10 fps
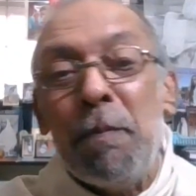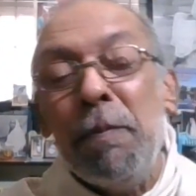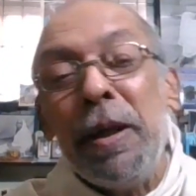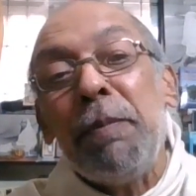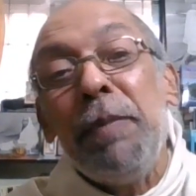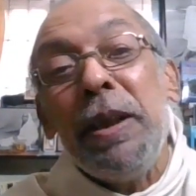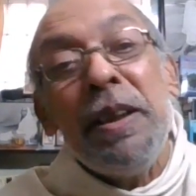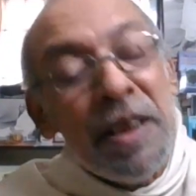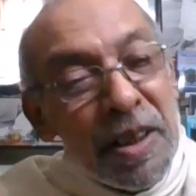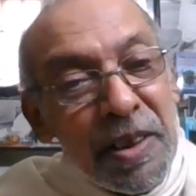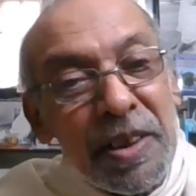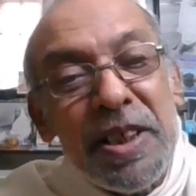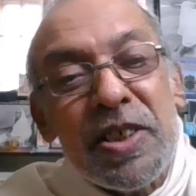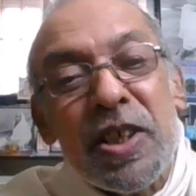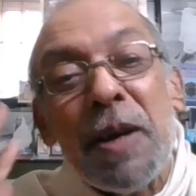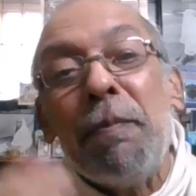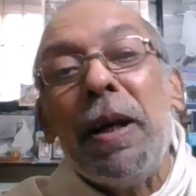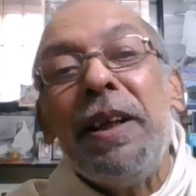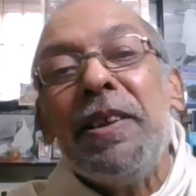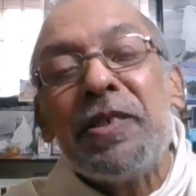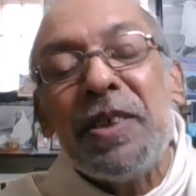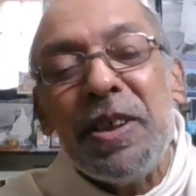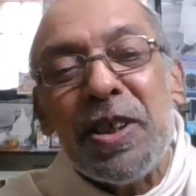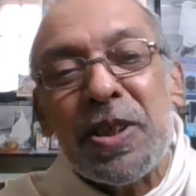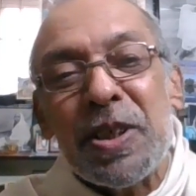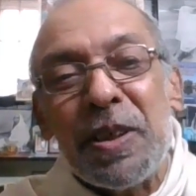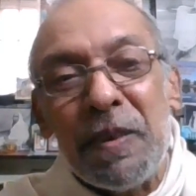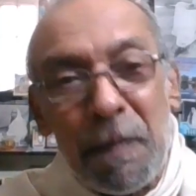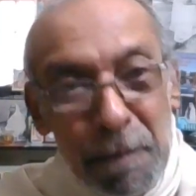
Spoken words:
make me reach my destination,